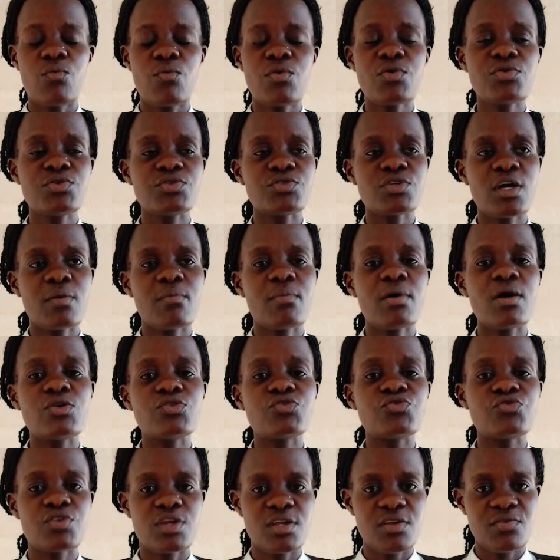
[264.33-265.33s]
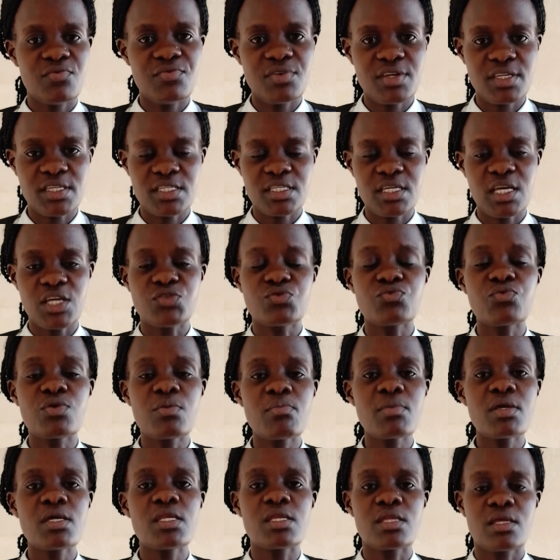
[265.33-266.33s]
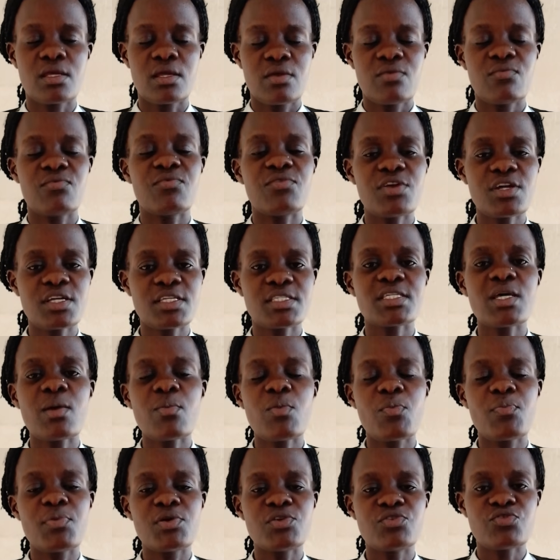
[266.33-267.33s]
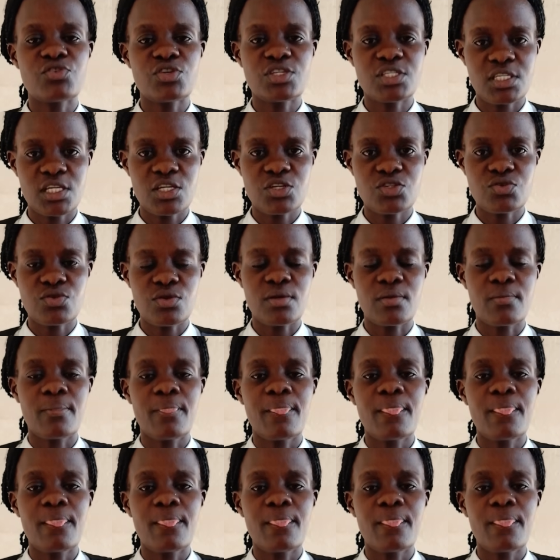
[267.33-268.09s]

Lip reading: When we talk about trade fixtures, we mean, for example, petrol station.